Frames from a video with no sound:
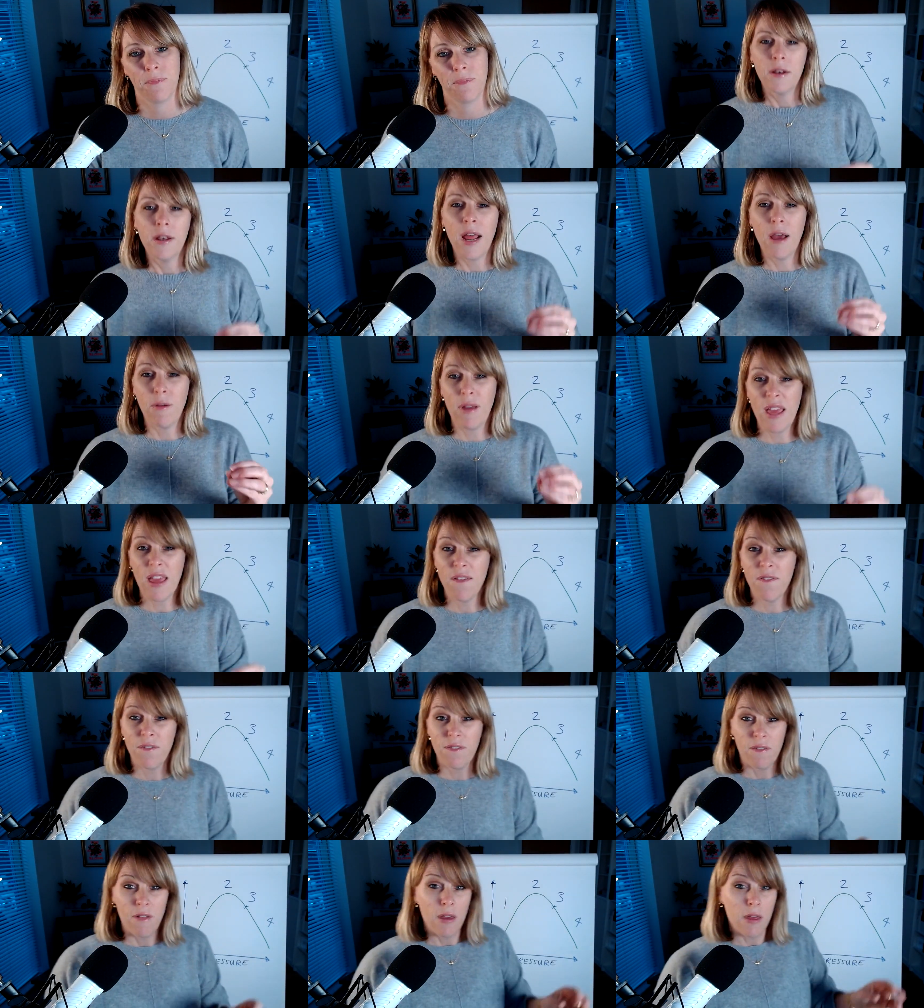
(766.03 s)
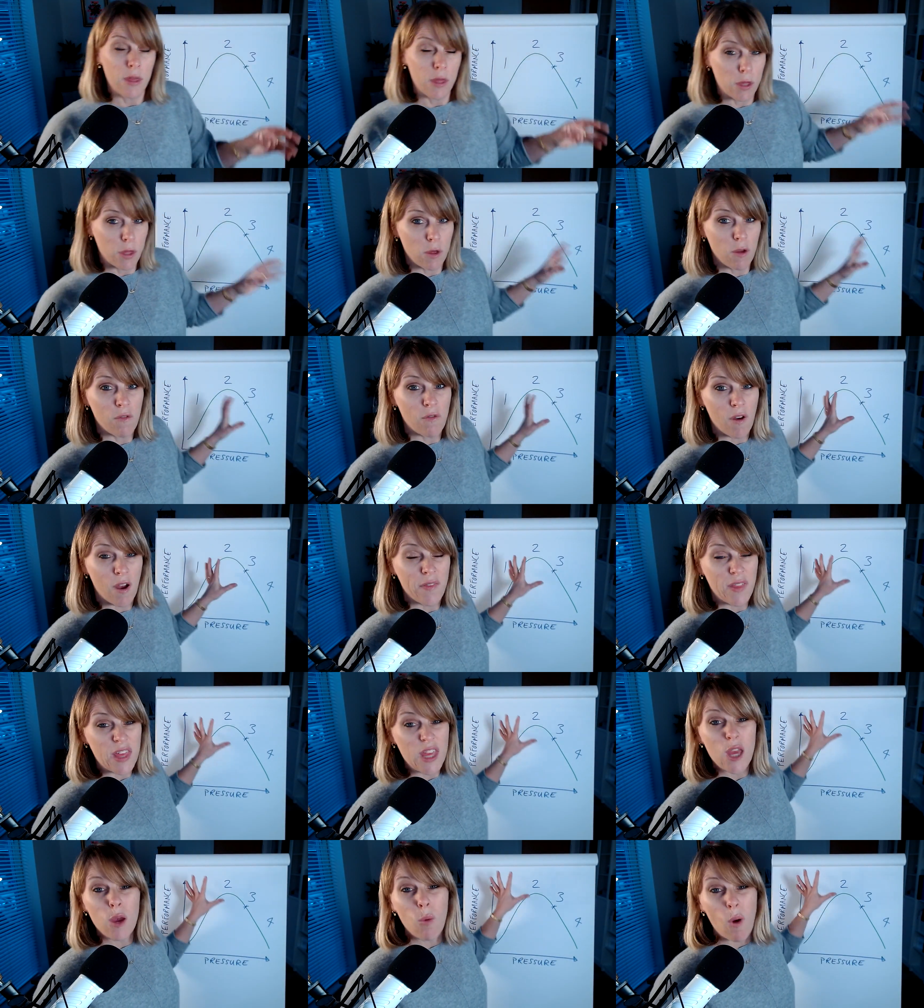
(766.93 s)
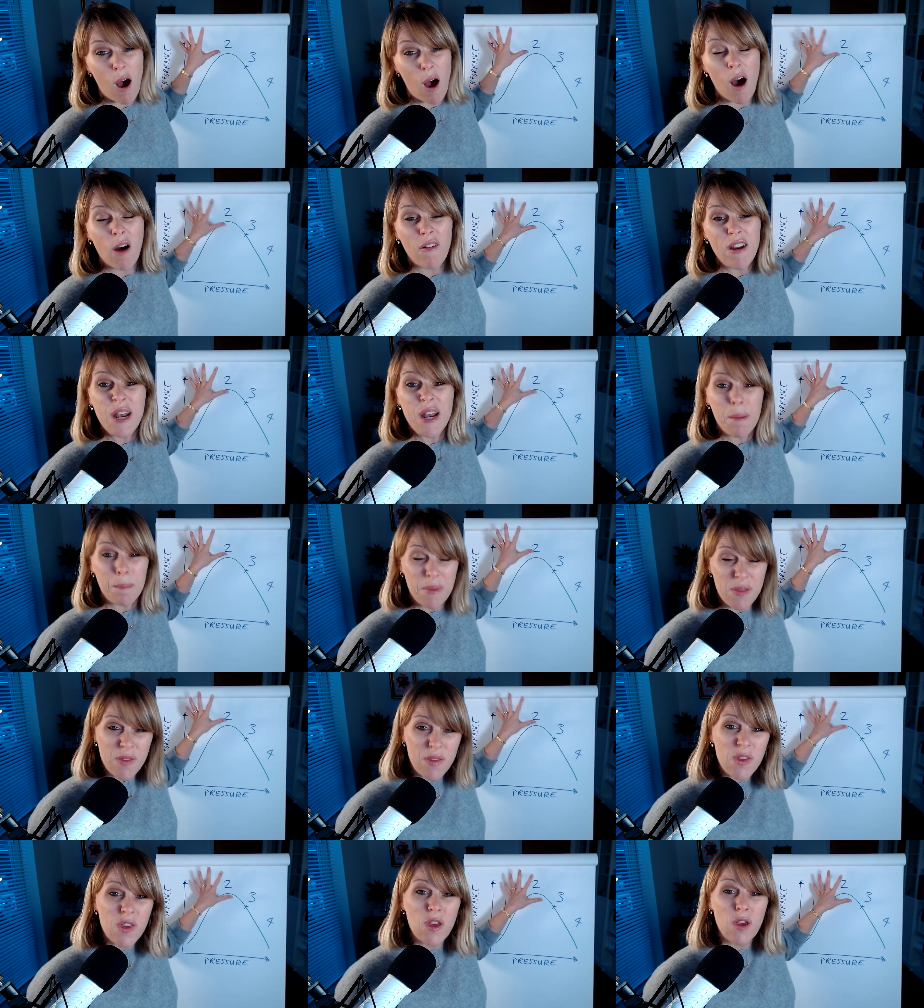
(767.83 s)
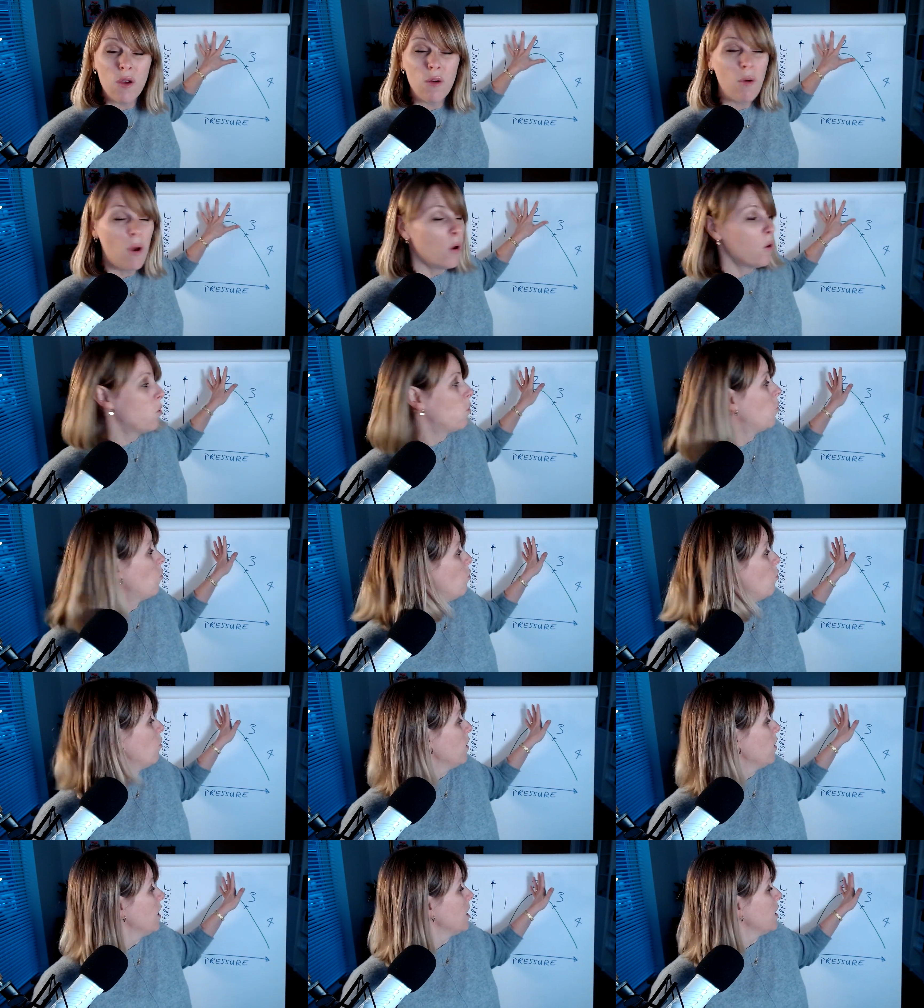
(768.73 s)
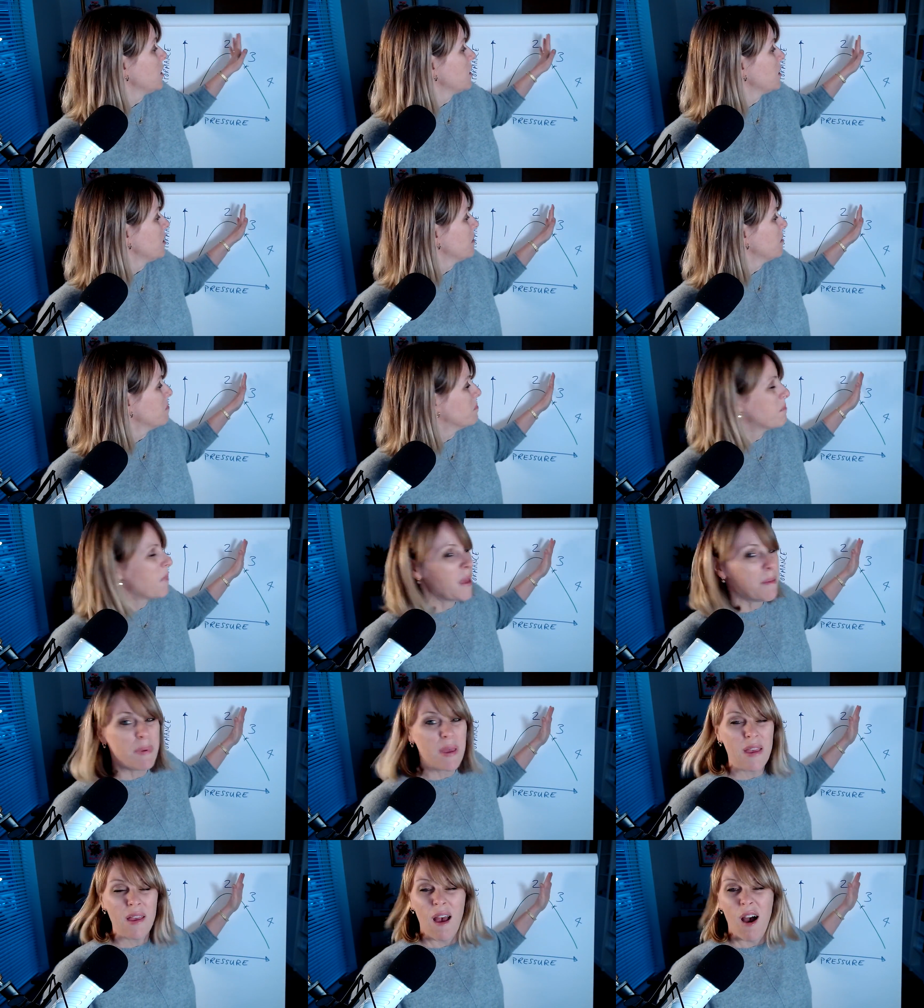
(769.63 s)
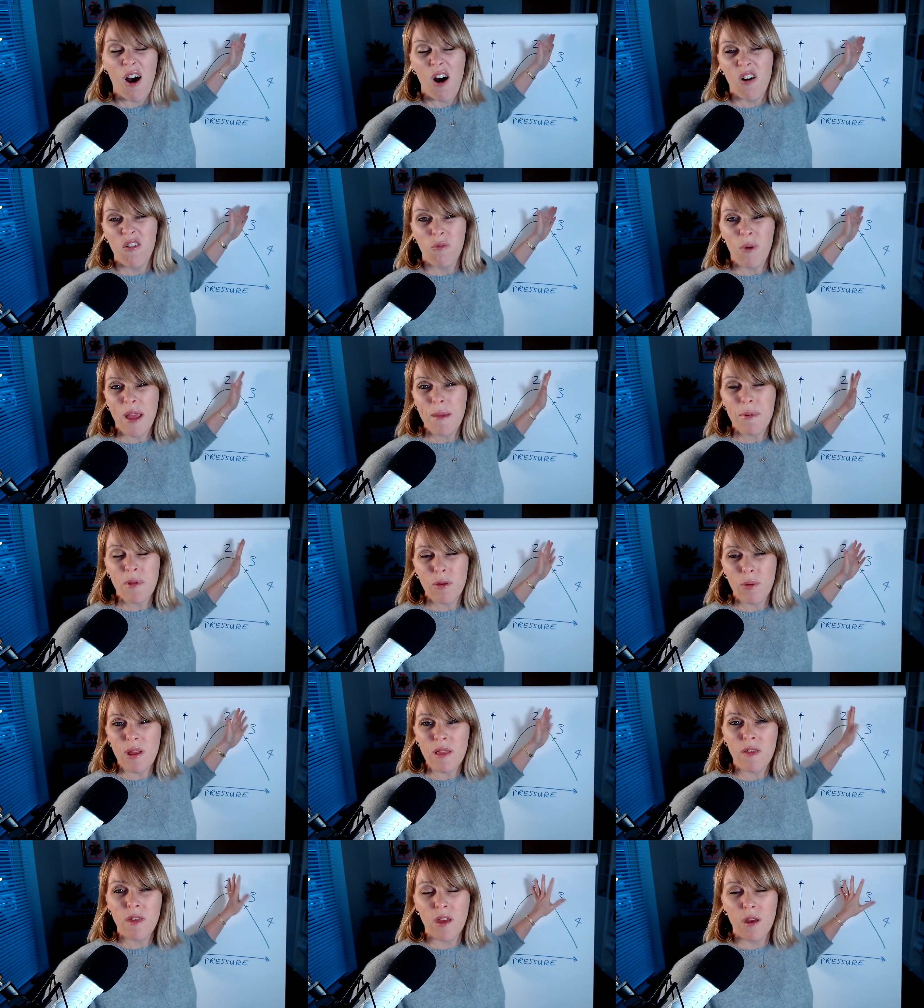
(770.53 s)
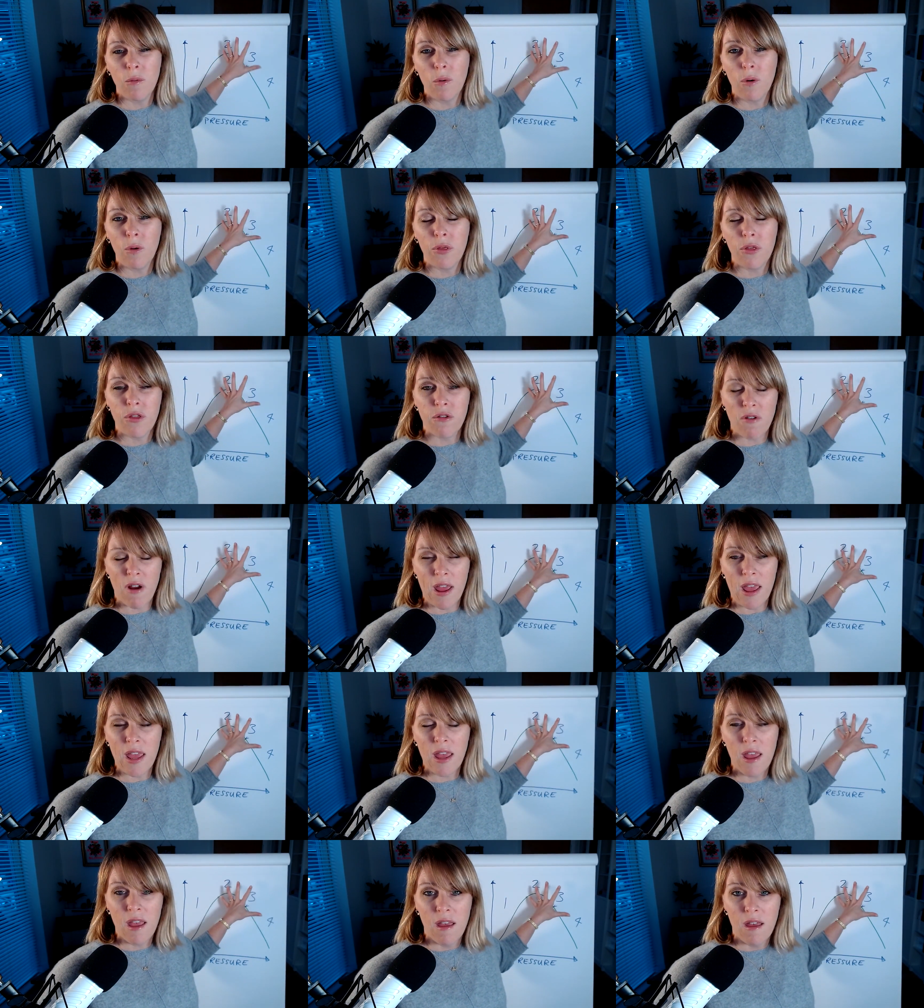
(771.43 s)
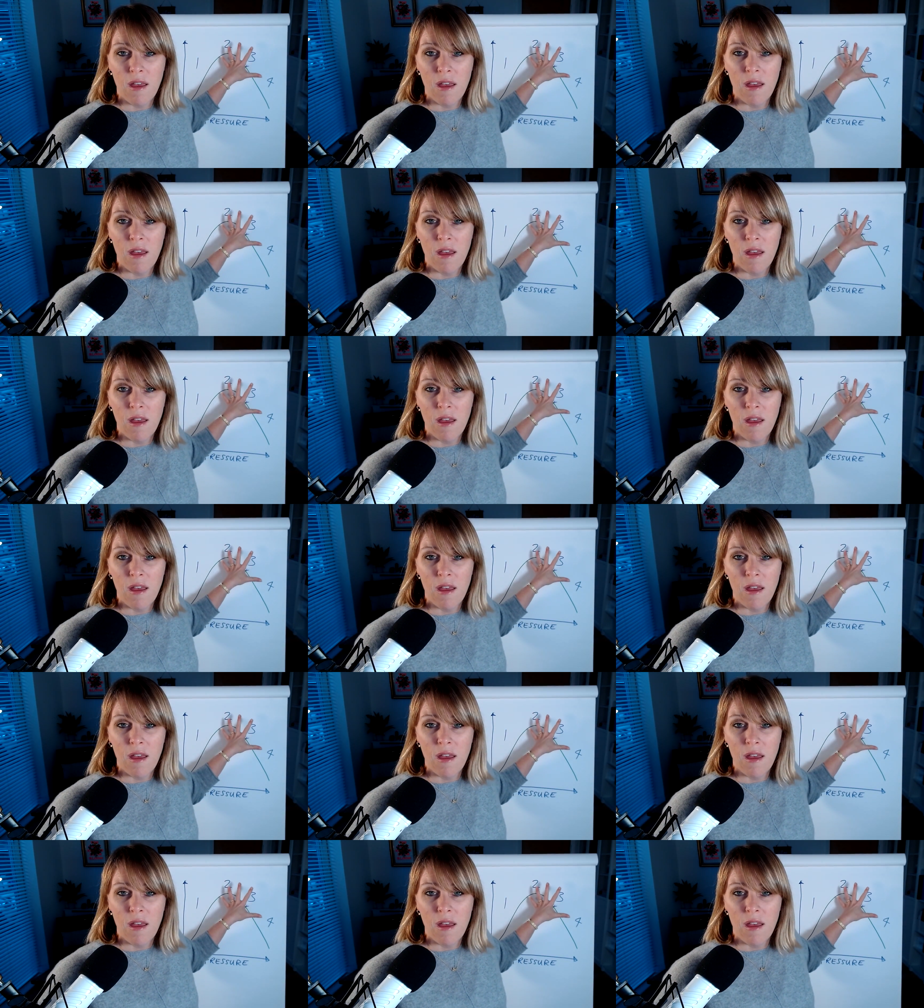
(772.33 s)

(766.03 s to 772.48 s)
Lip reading: Now, if you find that you are at number 2 or maybe halfway between 2 or 3,